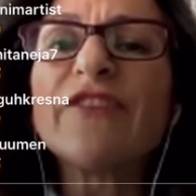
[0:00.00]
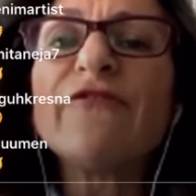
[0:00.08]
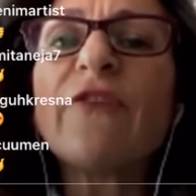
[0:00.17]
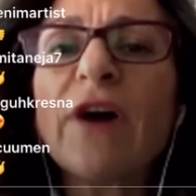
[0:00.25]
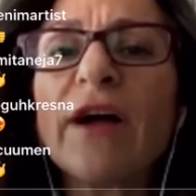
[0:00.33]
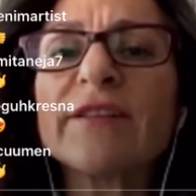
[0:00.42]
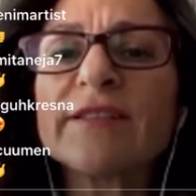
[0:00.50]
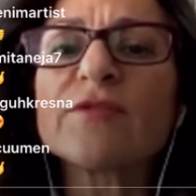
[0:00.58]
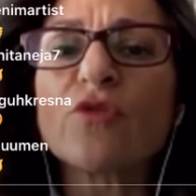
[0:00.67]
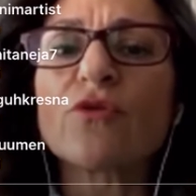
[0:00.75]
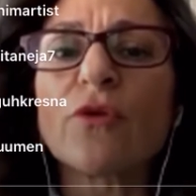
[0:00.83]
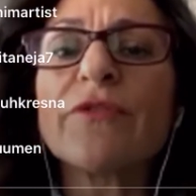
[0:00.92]

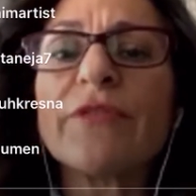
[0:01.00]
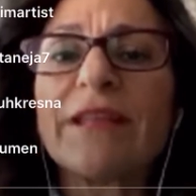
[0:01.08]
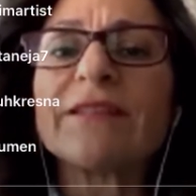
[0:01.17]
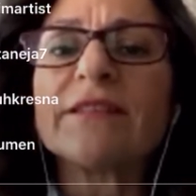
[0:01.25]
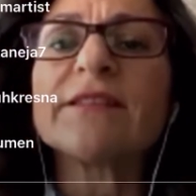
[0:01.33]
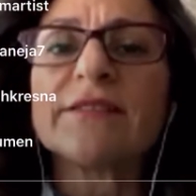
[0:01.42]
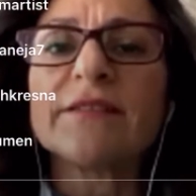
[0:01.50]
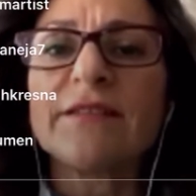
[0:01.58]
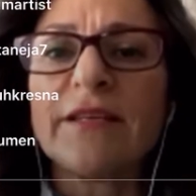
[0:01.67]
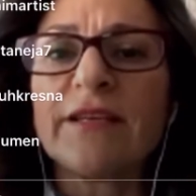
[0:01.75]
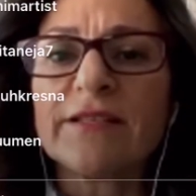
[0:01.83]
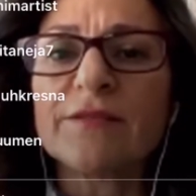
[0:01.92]
defines your
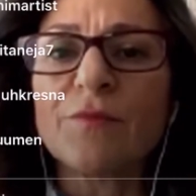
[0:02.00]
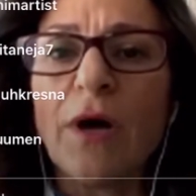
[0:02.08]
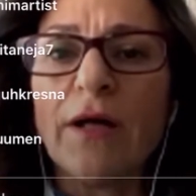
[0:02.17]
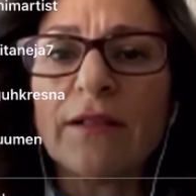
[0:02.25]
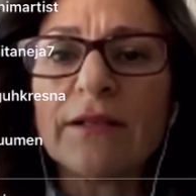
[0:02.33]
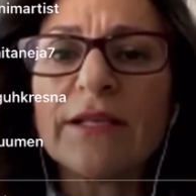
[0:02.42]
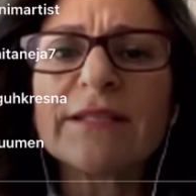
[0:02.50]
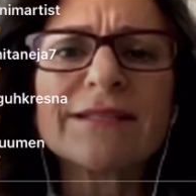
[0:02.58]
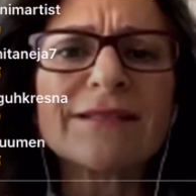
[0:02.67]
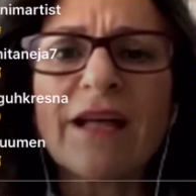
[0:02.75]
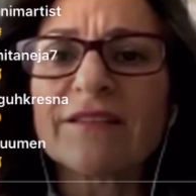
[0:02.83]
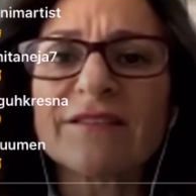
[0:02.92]
authenticity as well.
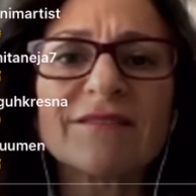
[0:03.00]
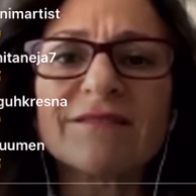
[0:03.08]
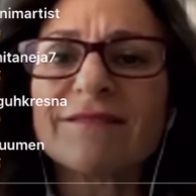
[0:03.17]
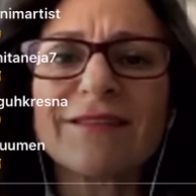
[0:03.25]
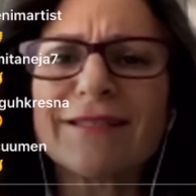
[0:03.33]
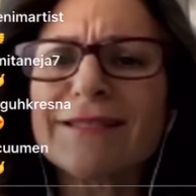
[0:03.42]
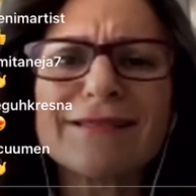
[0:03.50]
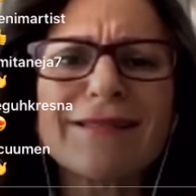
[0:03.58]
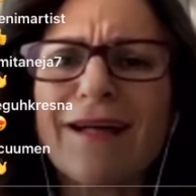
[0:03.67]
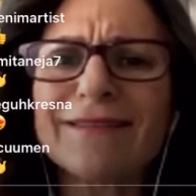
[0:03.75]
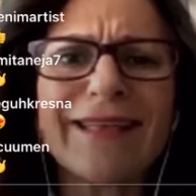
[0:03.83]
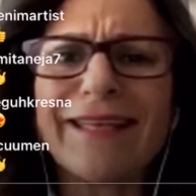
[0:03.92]
It's
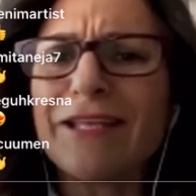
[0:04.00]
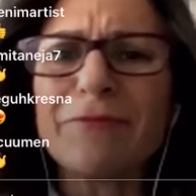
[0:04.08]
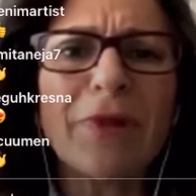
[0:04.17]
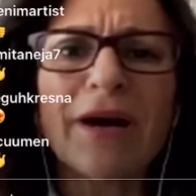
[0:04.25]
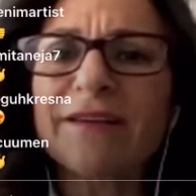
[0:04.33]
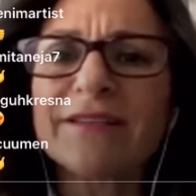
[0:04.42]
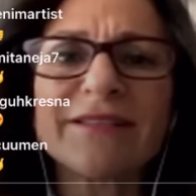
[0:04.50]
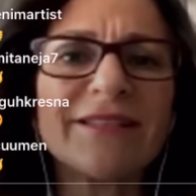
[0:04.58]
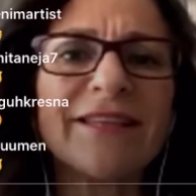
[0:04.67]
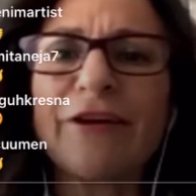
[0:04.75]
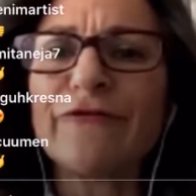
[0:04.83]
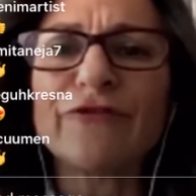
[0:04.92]
not any
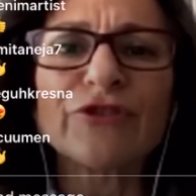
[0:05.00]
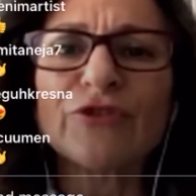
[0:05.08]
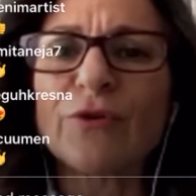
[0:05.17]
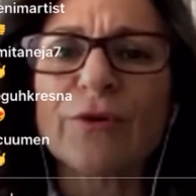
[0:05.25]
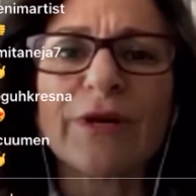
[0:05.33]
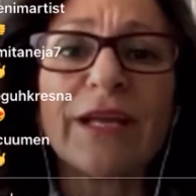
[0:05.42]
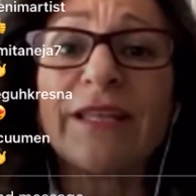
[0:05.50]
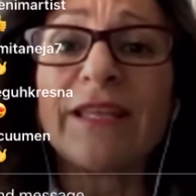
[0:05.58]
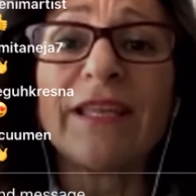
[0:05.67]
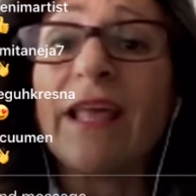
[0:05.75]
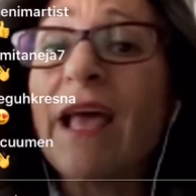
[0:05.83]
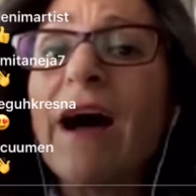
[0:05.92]
marketing effort or
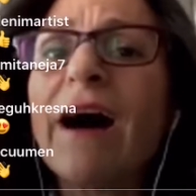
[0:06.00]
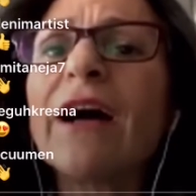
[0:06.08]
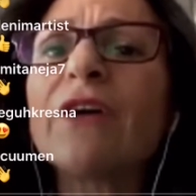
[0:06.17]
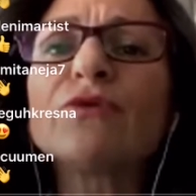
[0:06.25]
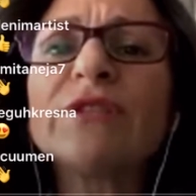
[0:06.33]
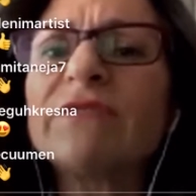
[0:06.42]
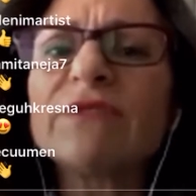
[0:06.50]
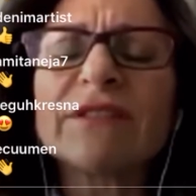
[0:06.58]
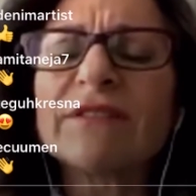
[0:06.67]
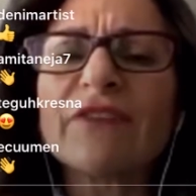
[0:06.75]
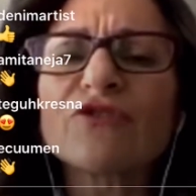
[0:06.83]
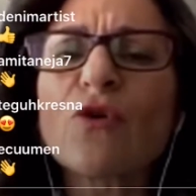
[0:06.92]
any, I would
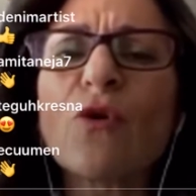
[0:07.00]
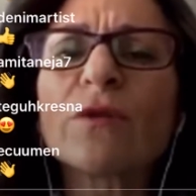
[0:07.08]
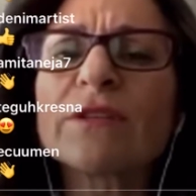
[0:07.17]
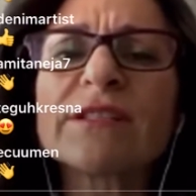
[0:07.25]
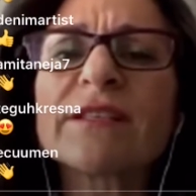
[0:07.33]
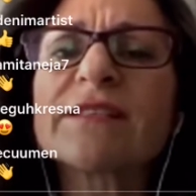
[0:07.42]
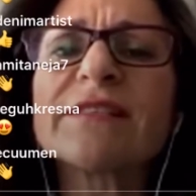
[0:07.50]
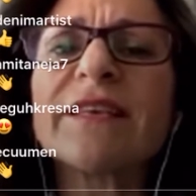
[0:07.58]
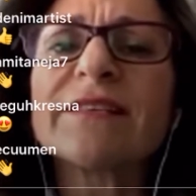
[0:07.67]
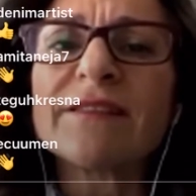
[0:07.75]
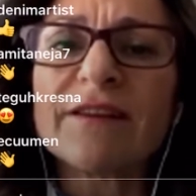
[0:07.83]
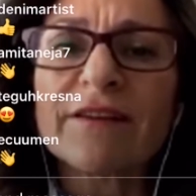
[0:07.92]
even not call this a
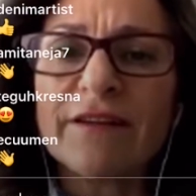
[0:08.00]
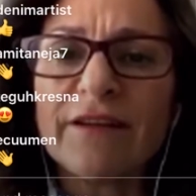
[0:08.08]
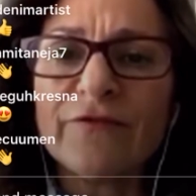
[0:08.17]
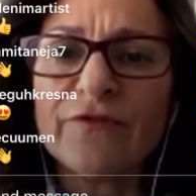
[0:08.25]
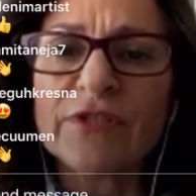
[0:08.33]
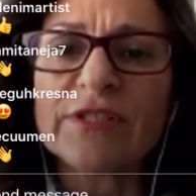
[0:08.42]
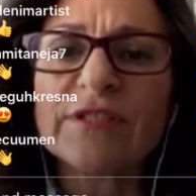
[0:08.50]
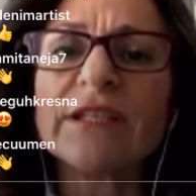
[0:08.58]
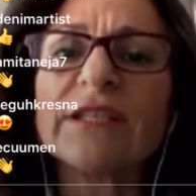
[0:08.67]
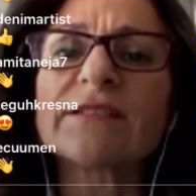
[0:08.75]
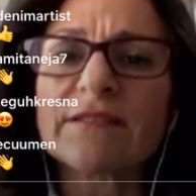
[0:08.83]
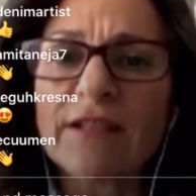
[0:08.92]
CSR effort.
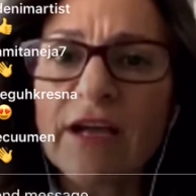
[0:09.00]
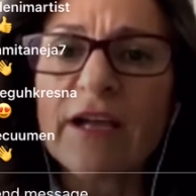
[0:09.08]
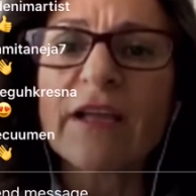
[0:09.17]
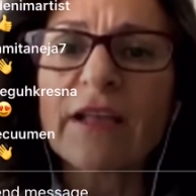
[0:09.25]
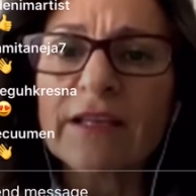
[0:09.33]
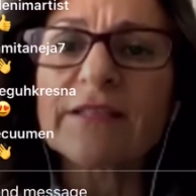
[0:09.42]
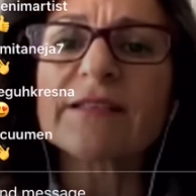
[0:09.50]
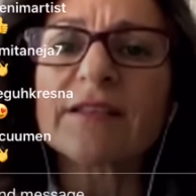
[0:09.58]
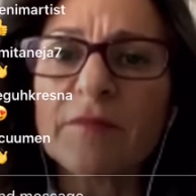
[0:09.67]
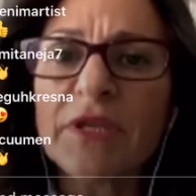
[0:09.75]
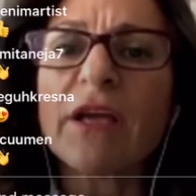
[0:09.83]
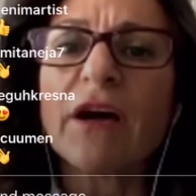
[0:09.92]
It's like it's
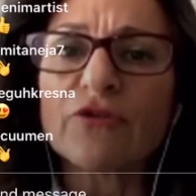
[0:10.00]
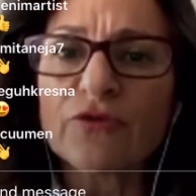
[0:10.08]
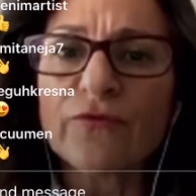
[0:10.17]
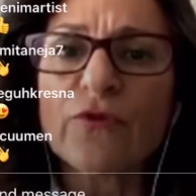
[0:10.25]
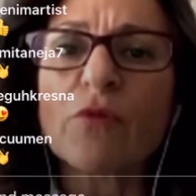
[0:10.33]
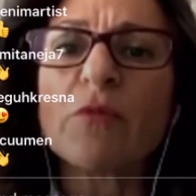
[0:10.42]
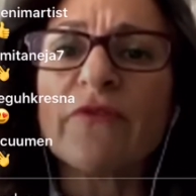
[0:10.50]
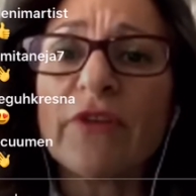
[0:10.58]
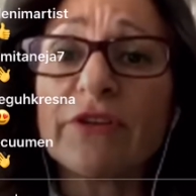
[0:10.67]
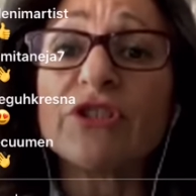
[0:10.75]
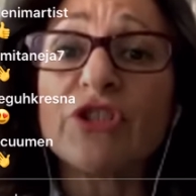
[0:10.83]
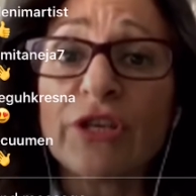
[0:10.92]
coming out from a
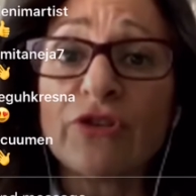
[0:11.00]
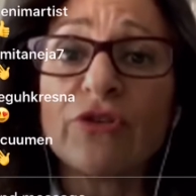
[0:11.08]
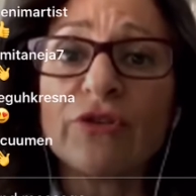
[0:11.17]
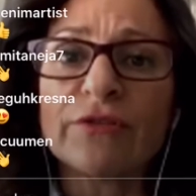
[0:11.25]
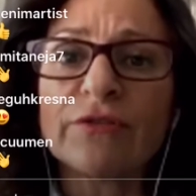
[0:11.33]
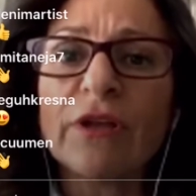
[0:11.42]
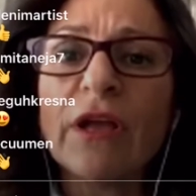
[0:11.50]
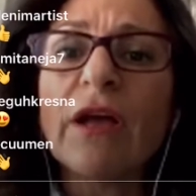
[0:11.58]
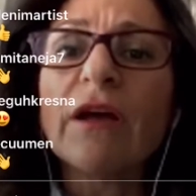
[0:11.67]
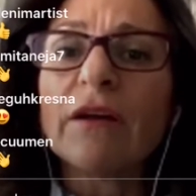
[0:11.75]
very genuine